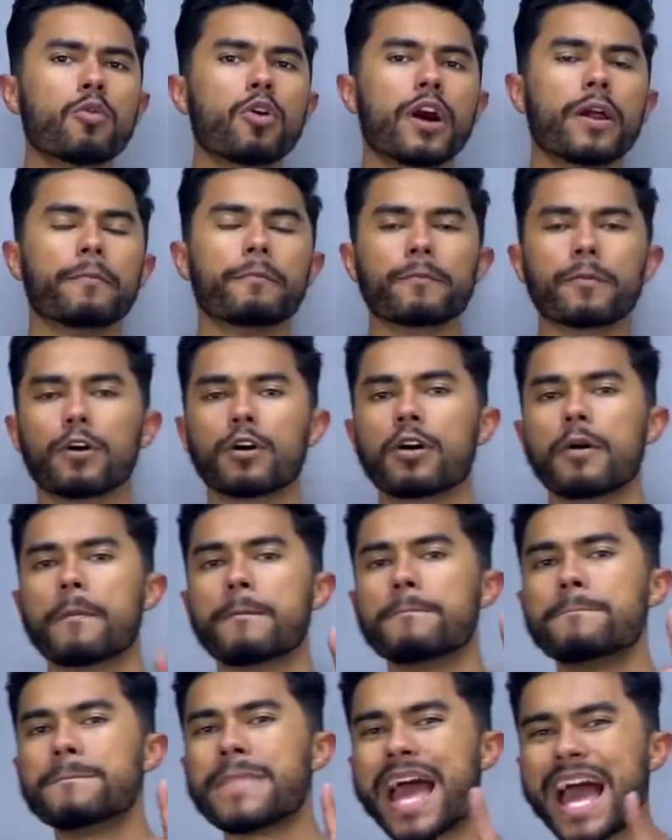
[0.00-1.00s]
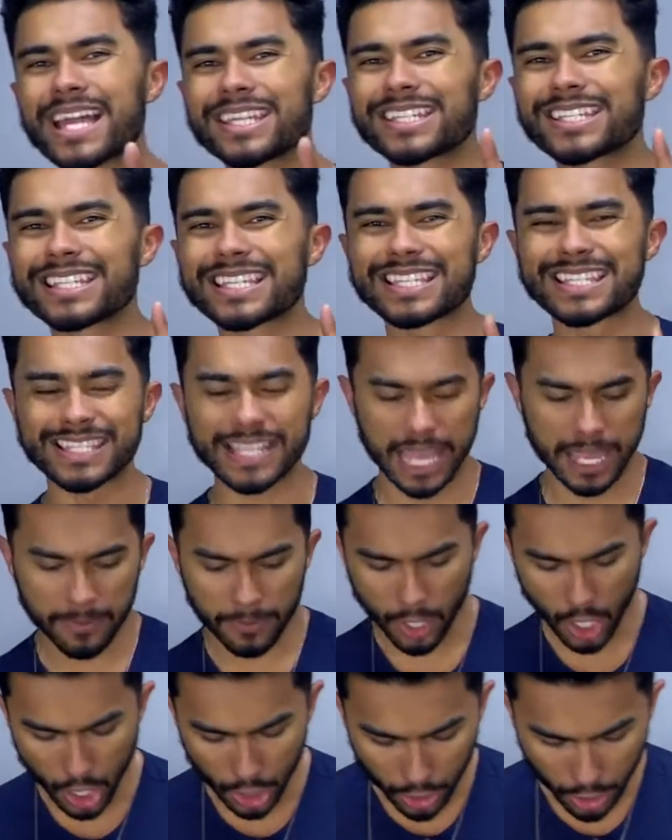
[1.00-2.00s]
1, match the
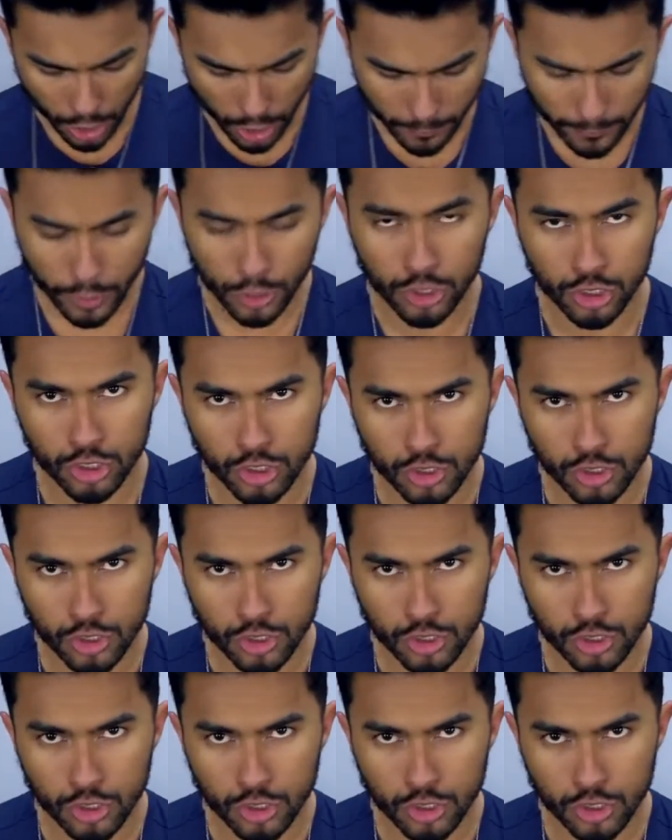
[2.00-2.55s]
same color of your